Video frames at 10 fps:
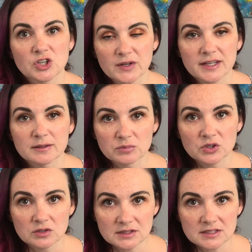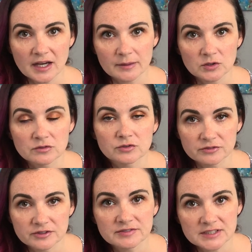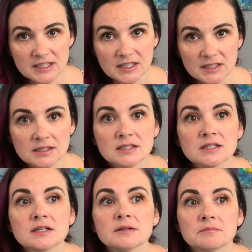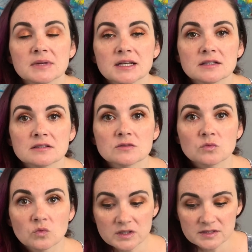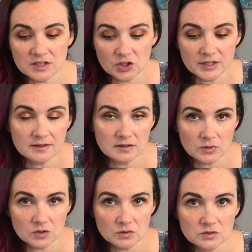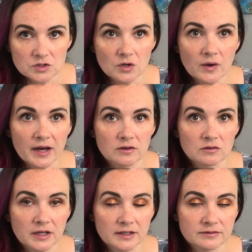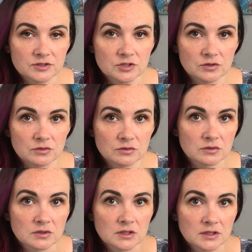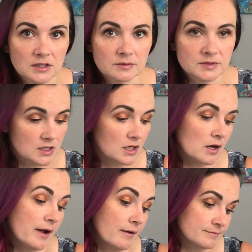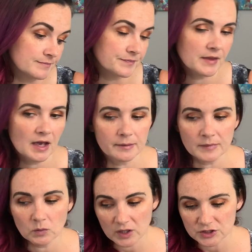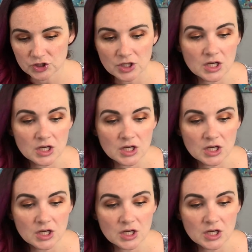go ahead and put on a timer for 15 minutes once they're in the mold, so I don't have to keep staring at my watch.